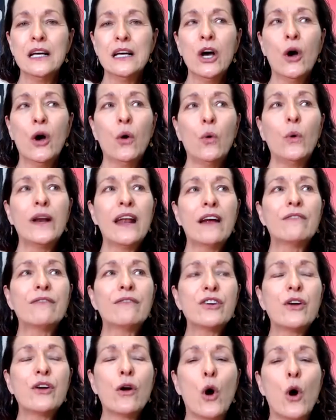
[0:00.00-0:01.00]
Whatever
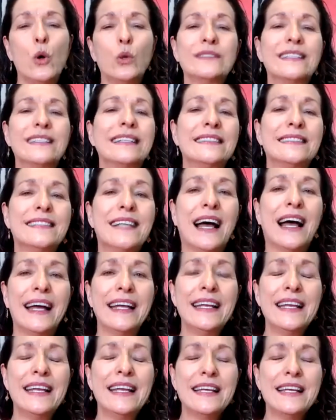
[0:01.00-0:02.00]
you're holding
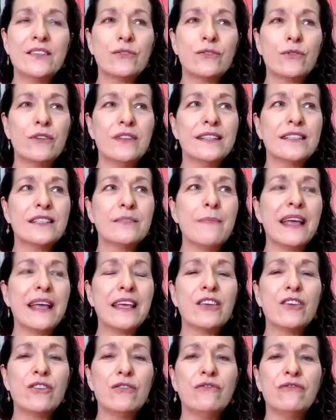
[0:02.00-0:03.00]
tightest or that's
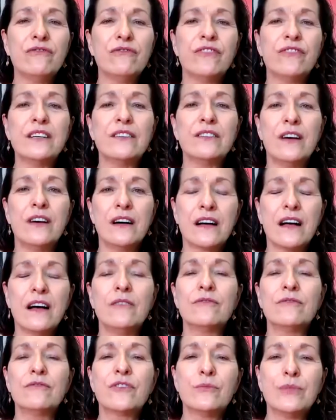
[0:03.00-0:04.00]
making you feel
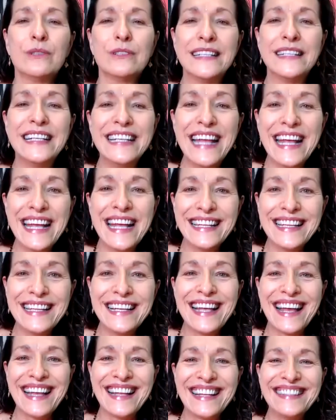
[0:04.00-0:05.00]
uncomfortable. Inhale
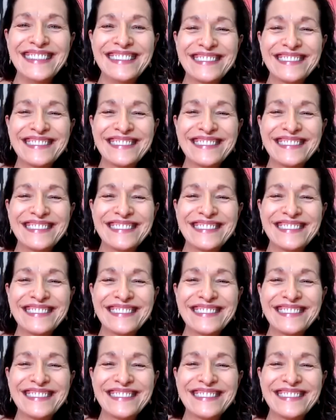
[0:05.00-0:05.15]
again.